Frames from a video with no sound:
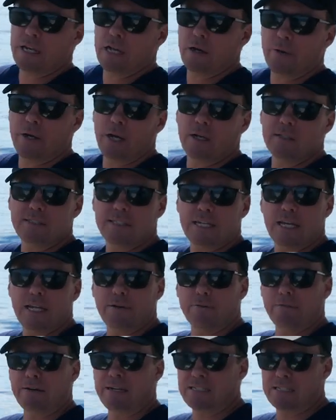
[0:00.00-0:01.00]
here we don't see
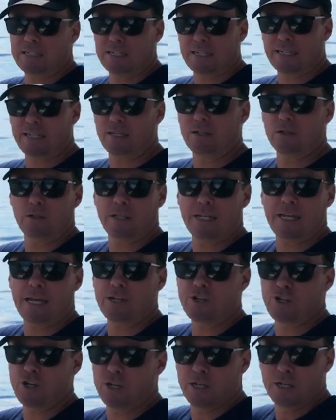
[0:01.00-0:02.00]
any reason to kill the
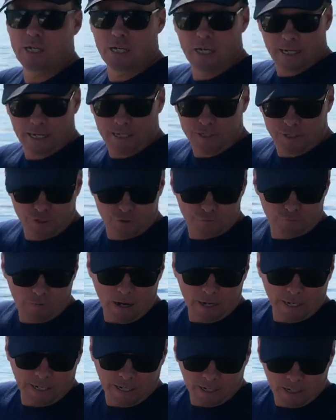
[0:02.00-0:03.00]
engine it's just
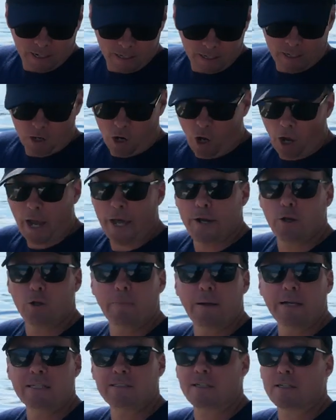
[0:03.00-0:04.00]
running in idle
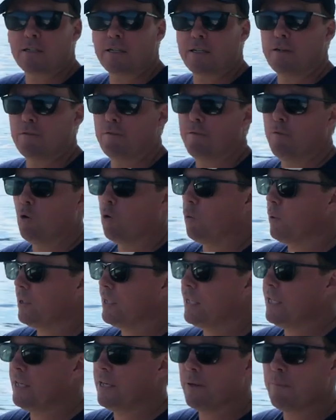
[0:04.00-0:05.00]
basically in forward
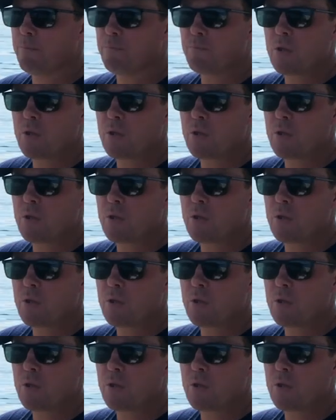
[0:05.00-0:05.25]
gear